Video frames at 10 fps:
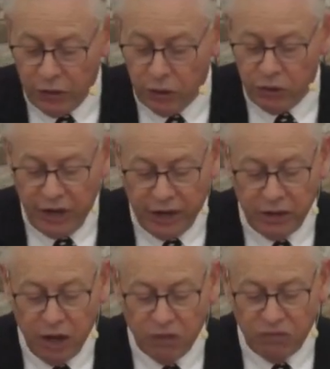than
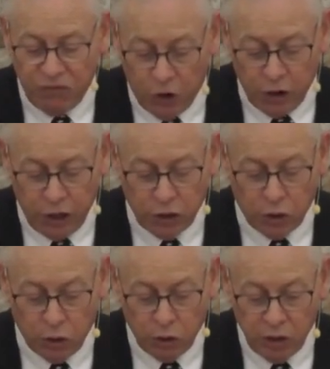
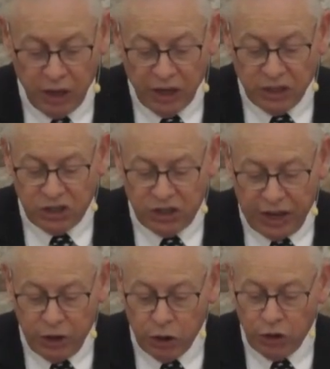vertical
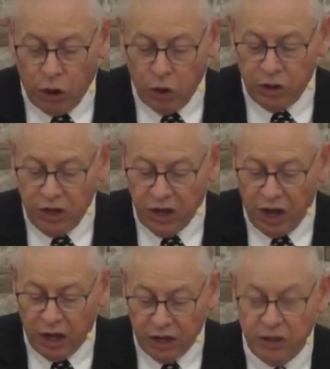centered on
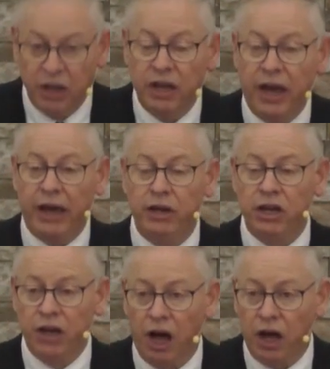God and
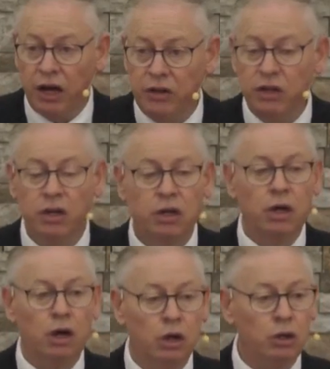God
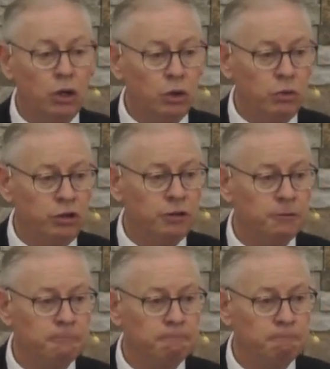alone.
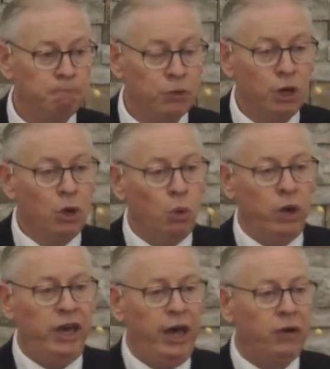
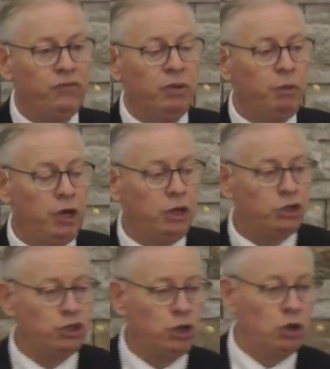We have to be
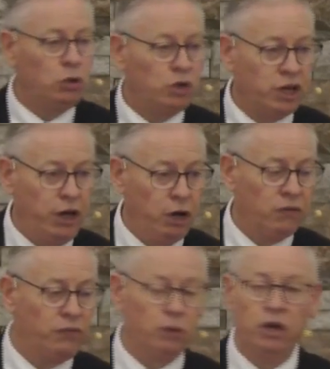so
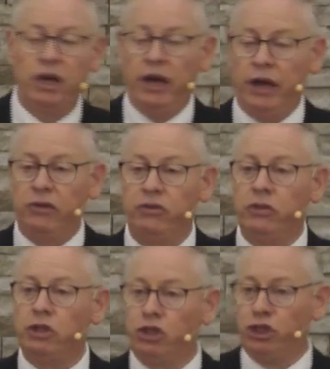careful as
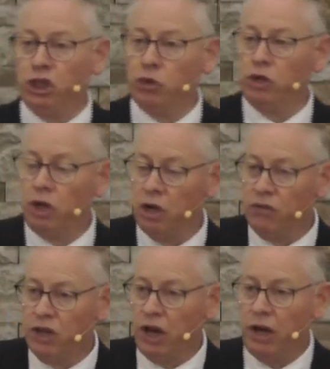the children
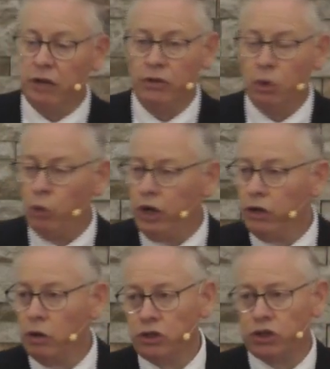of God that we
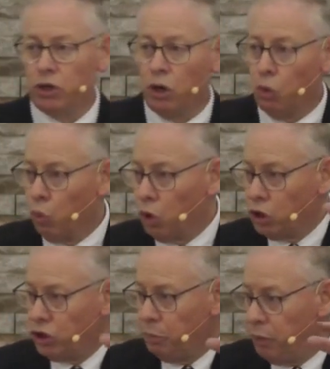don't start
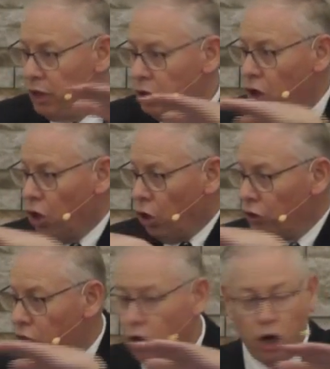worshiping on
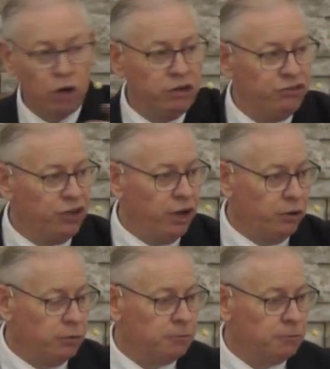the horizontal,